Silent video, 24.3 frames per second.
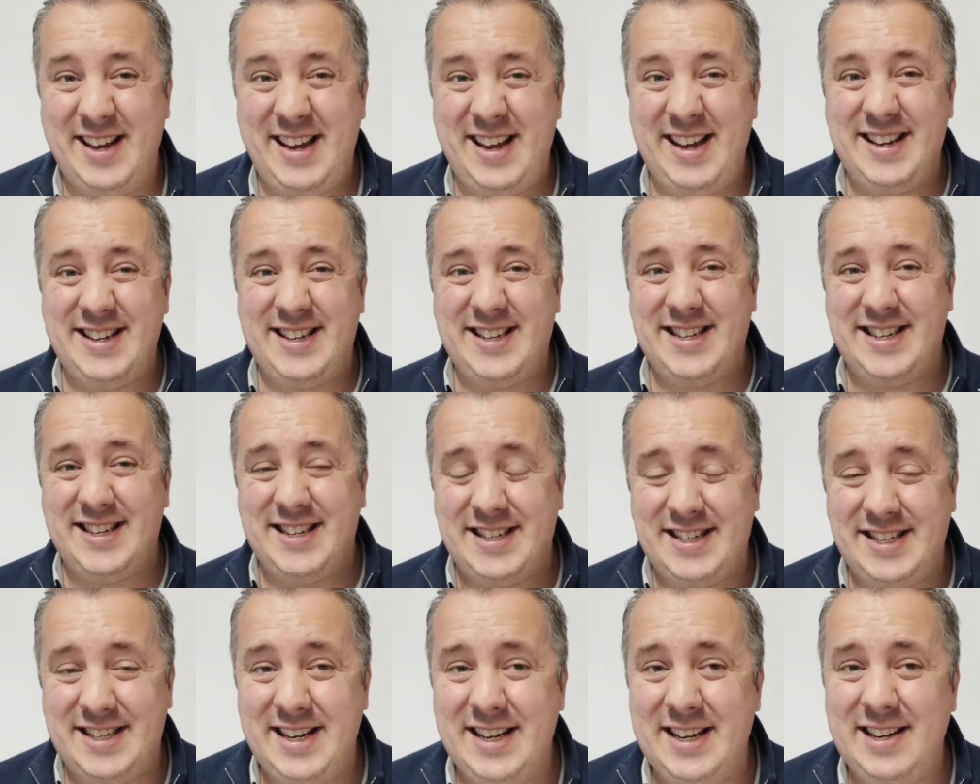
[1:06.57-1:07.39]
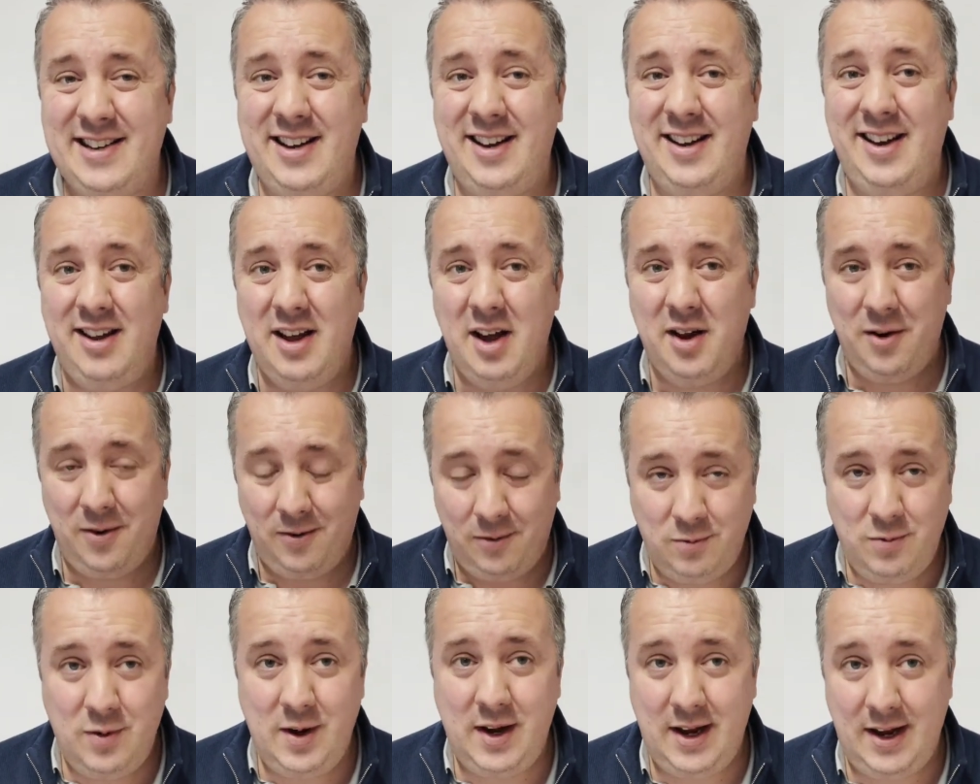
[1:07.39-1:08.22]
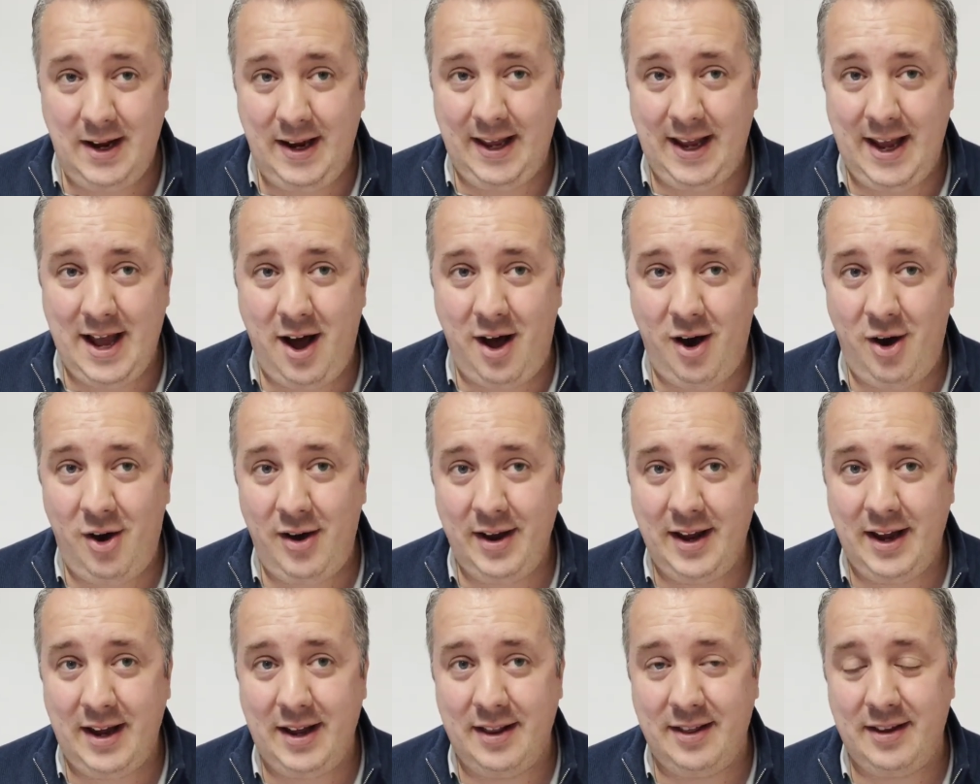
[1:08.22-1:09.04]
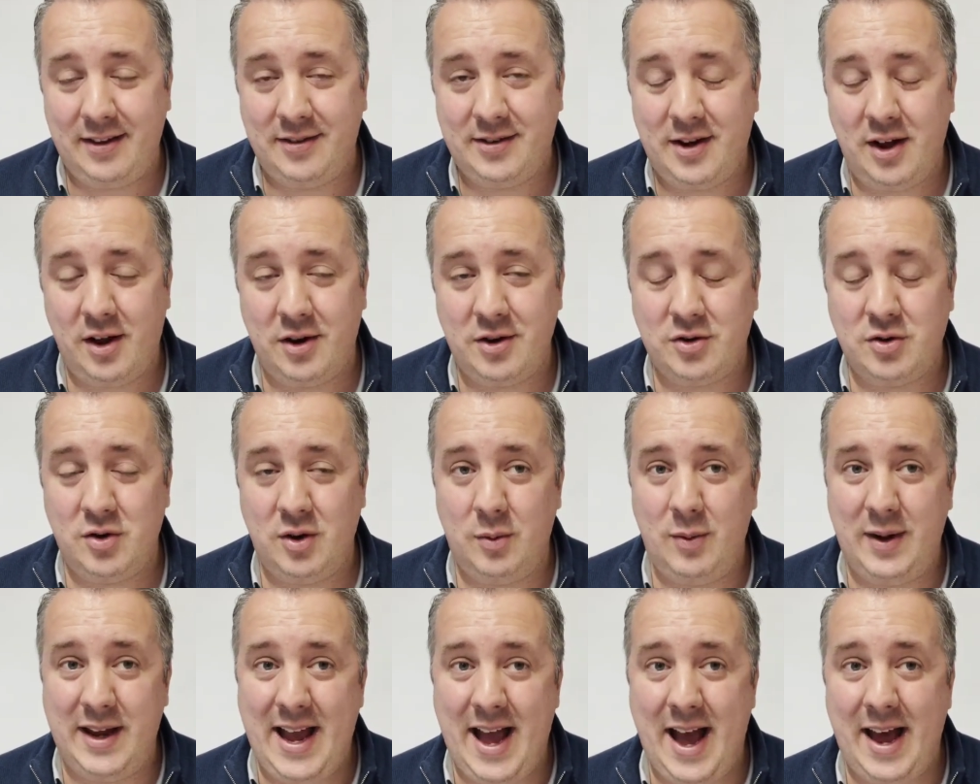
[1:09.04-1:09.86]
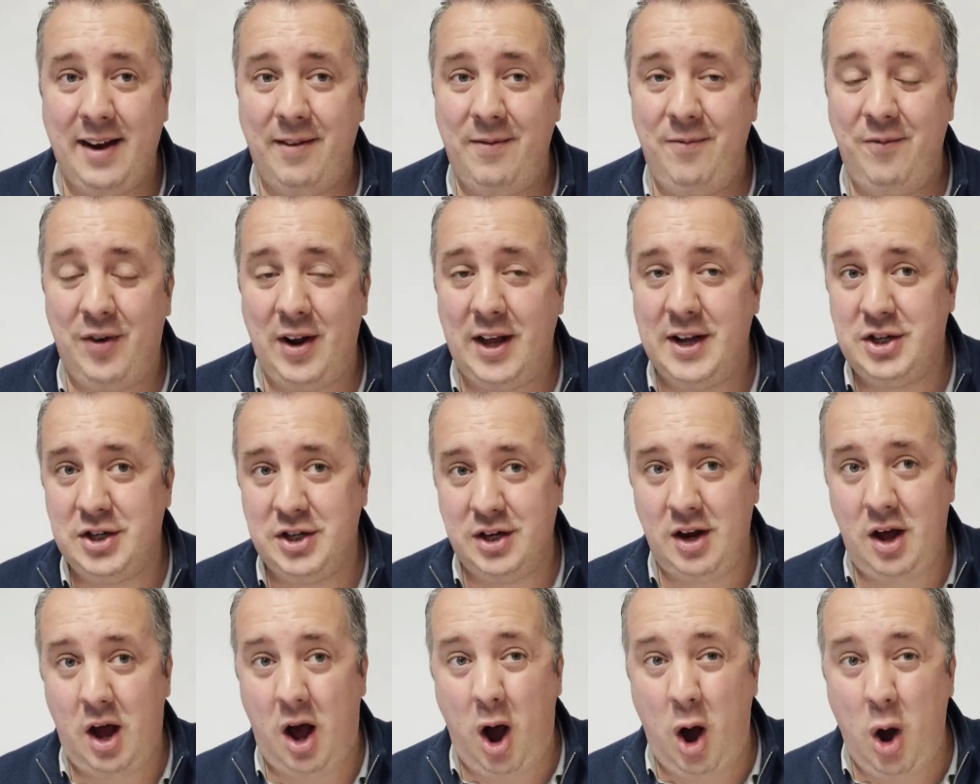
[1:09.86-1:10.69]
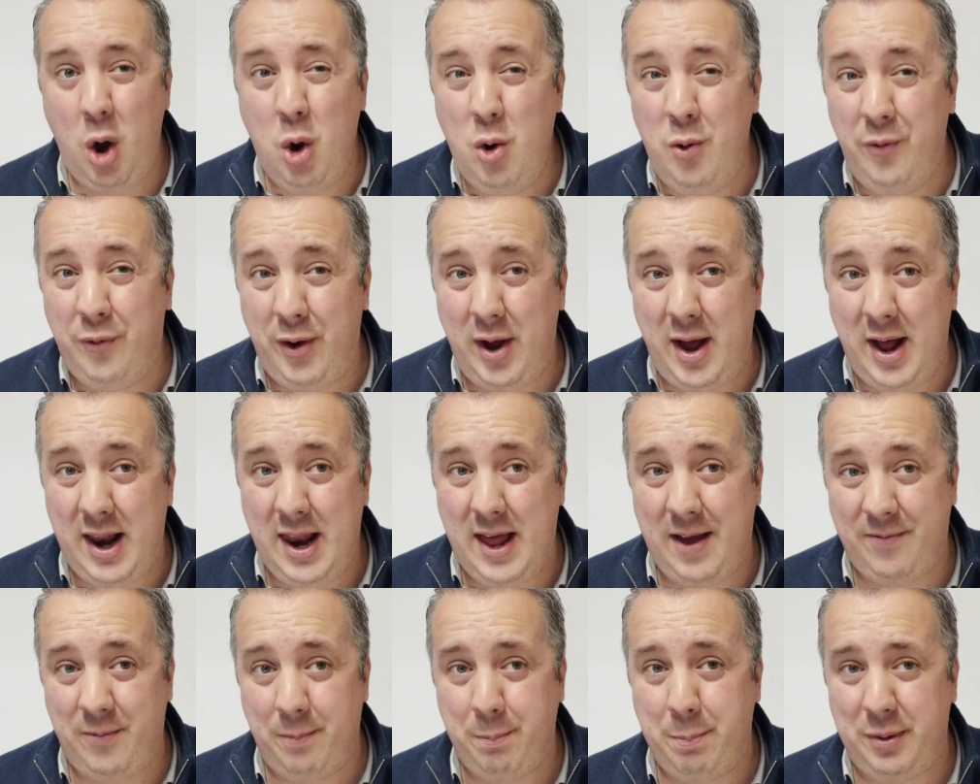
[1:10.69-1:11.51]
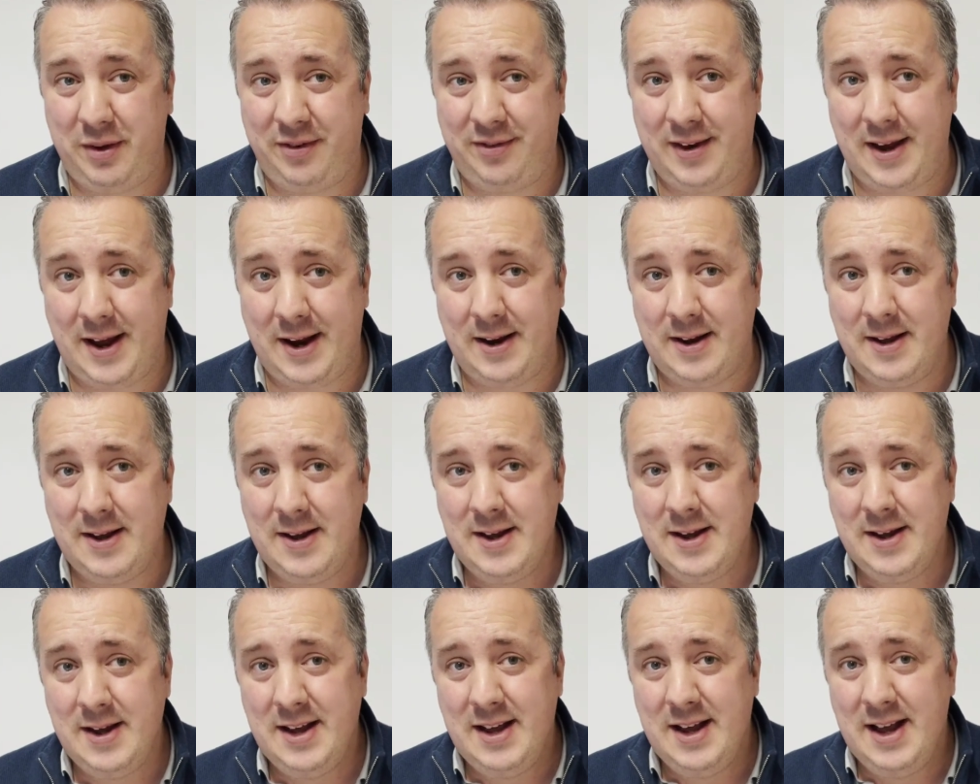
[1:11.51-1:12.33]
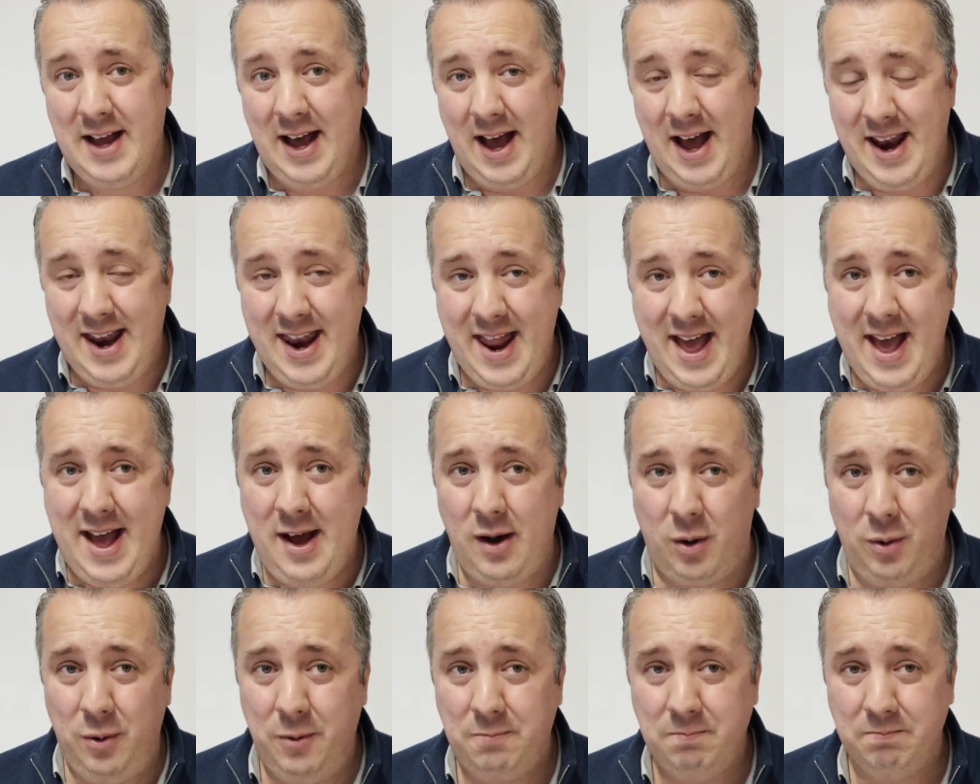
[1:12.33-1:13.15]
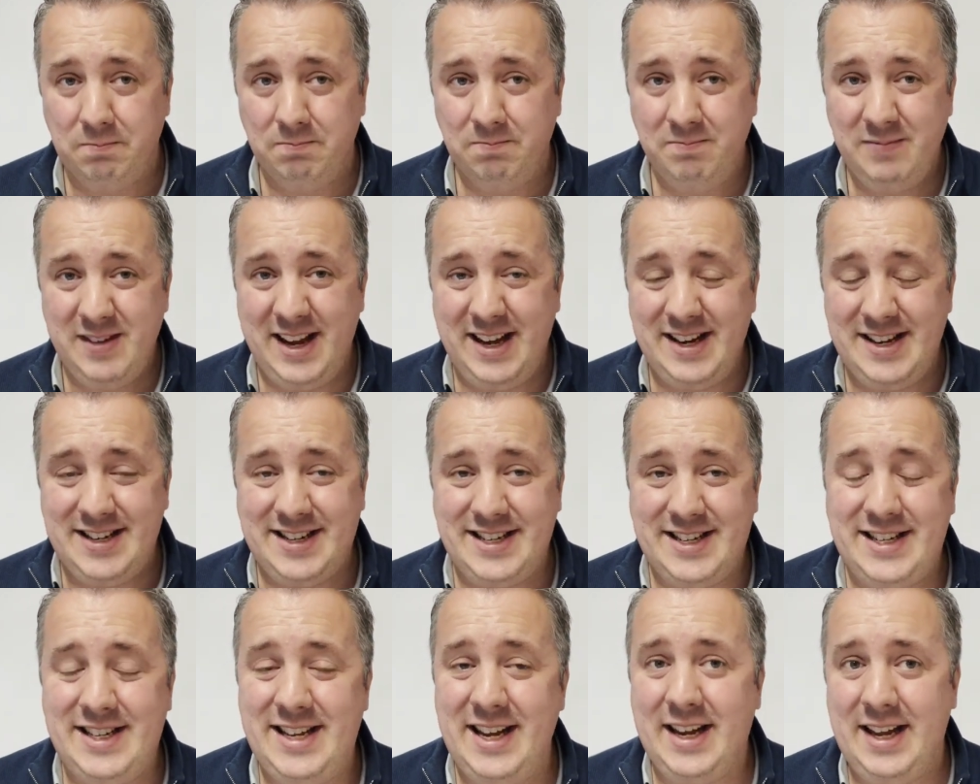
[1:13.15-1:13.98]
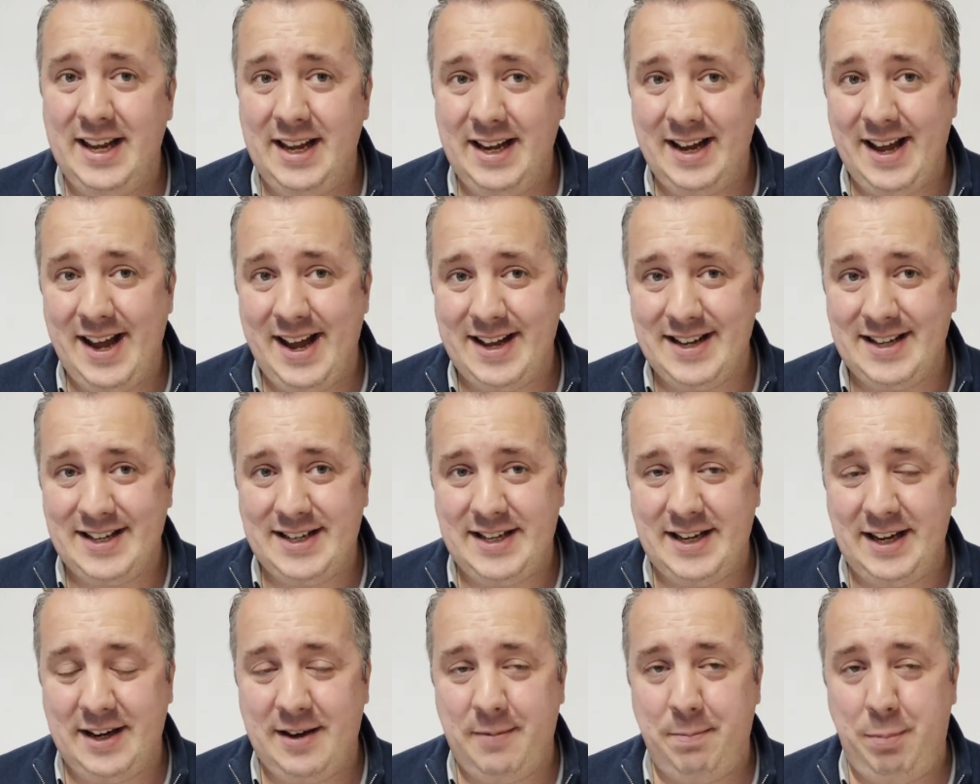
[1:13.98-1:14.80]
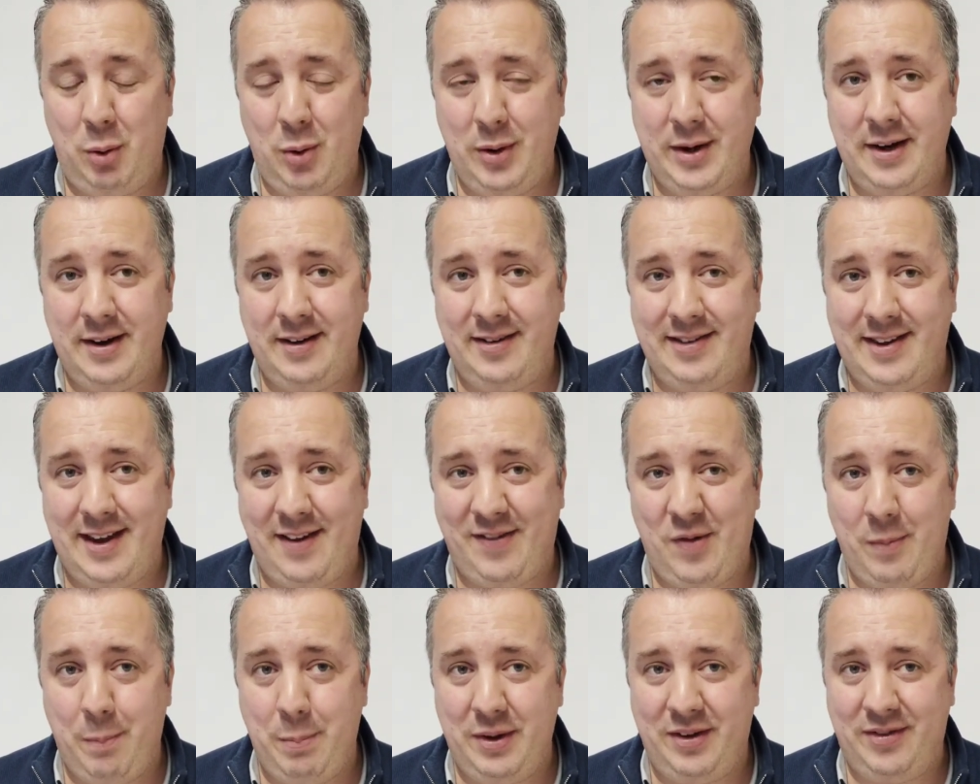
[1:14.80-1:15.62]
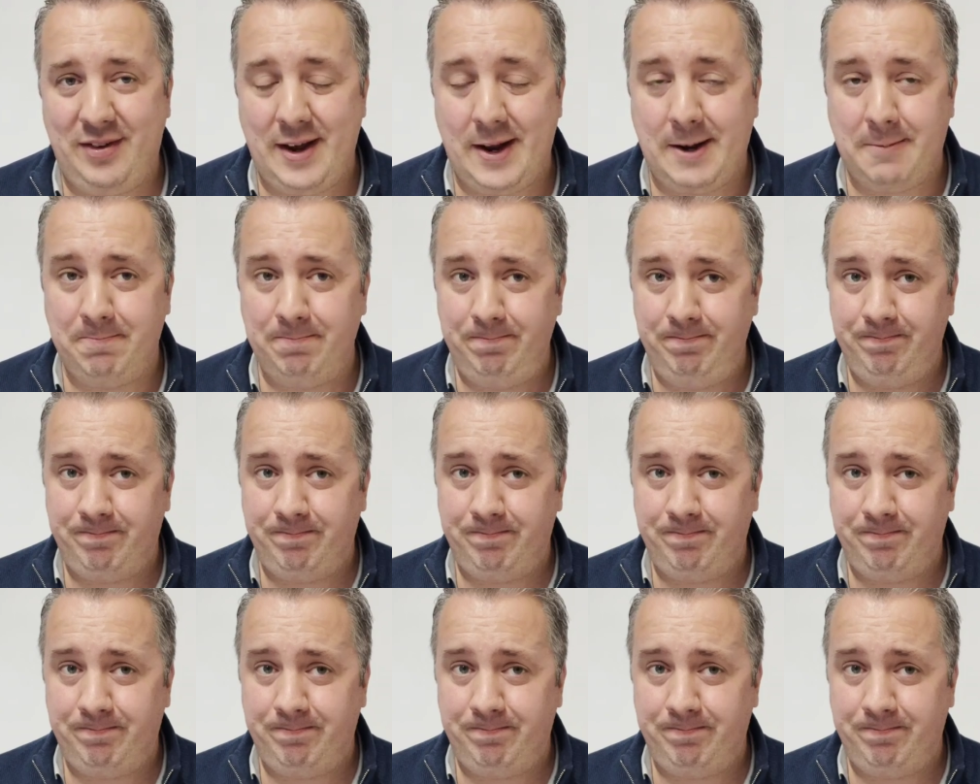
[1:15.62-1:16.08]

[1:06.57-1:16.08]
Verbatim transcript: It's still really high in this country. We had inflation at over 11%, and now it's sticking at 6.7%.